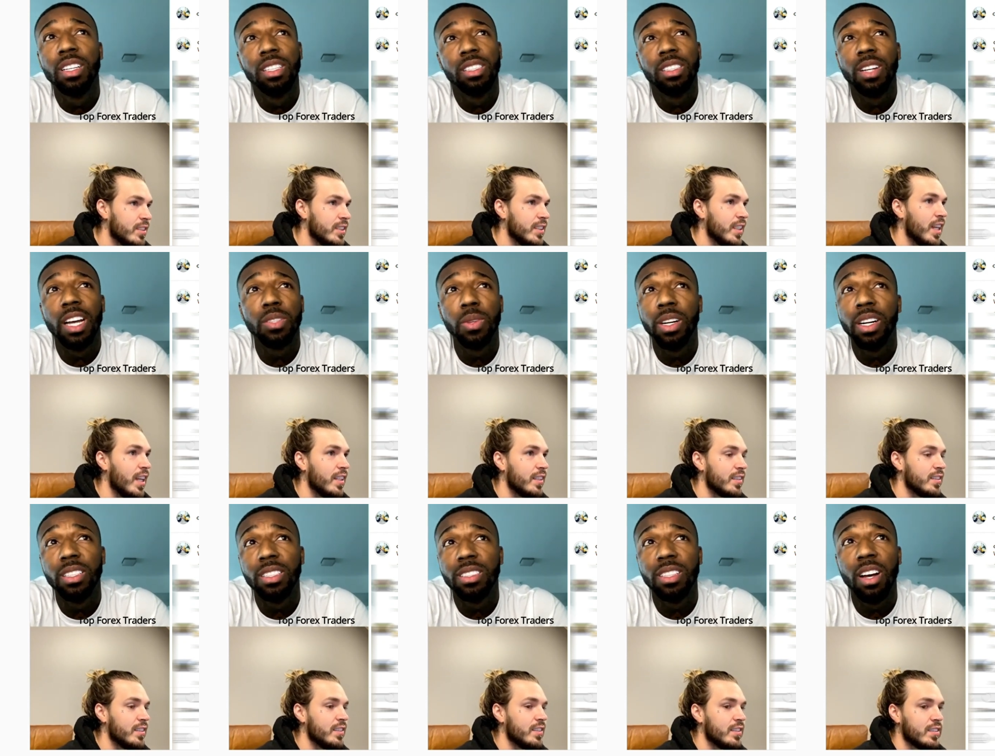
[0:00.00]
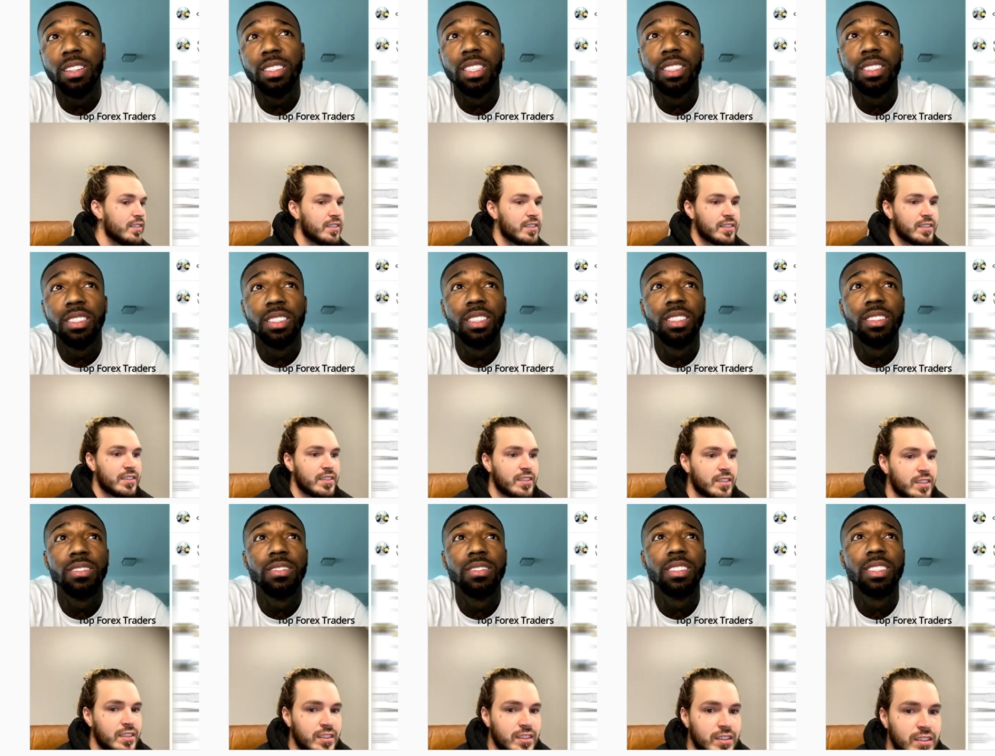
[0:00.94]
Speaker 1: That. So that's what it is. It's honestly, you know.
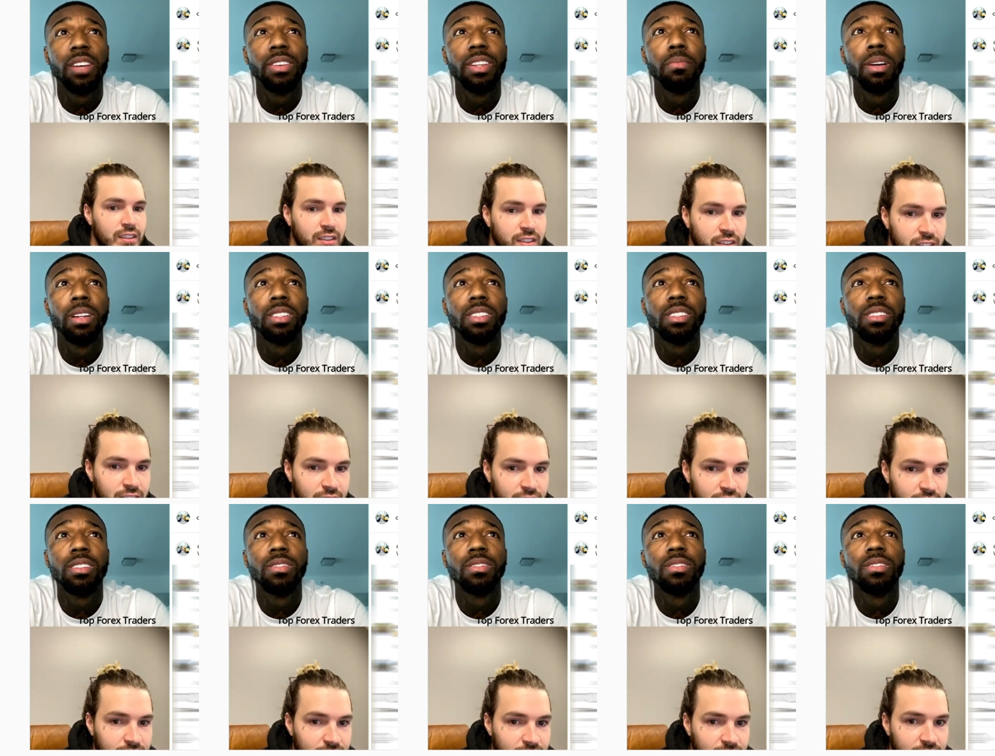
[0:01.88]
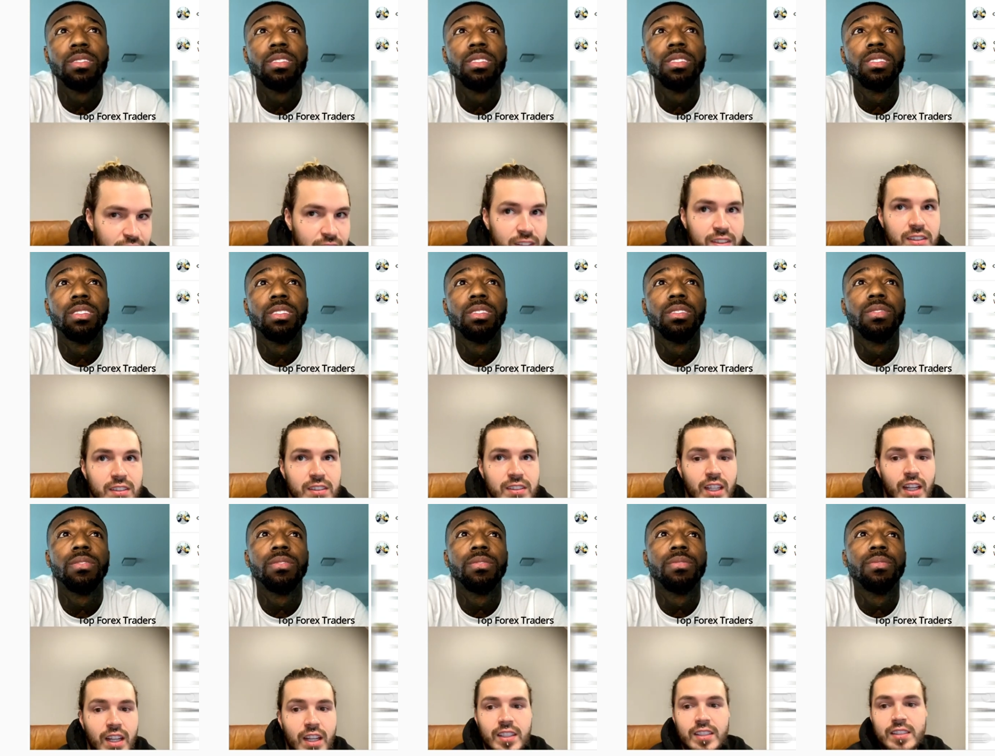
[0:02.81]
Not really much.
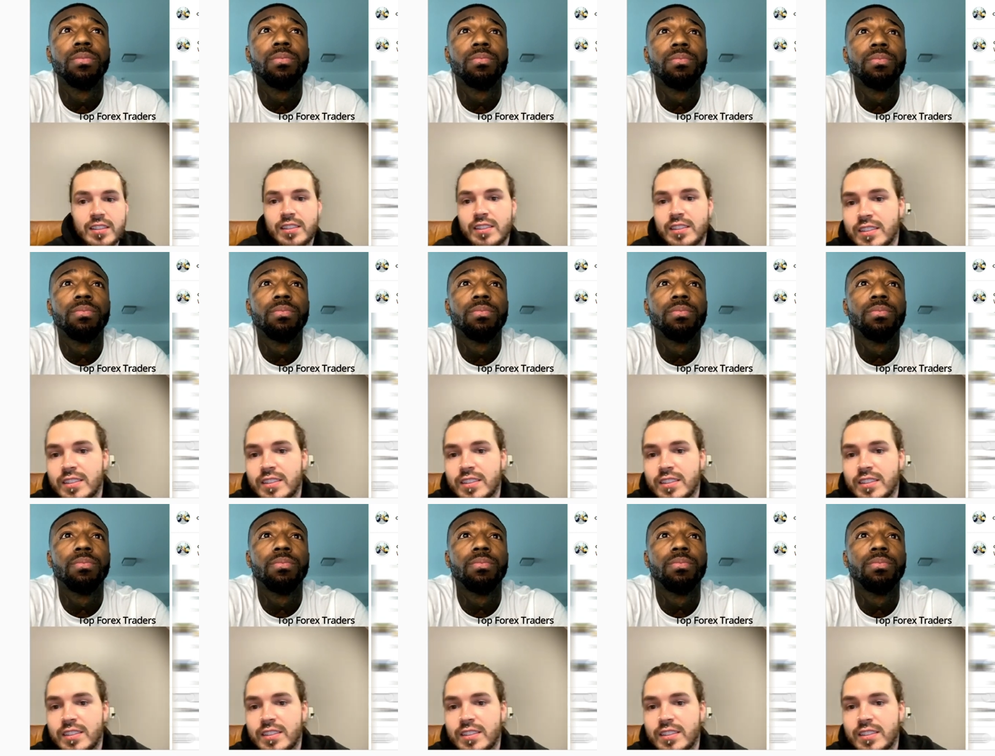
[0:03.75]
Exactly.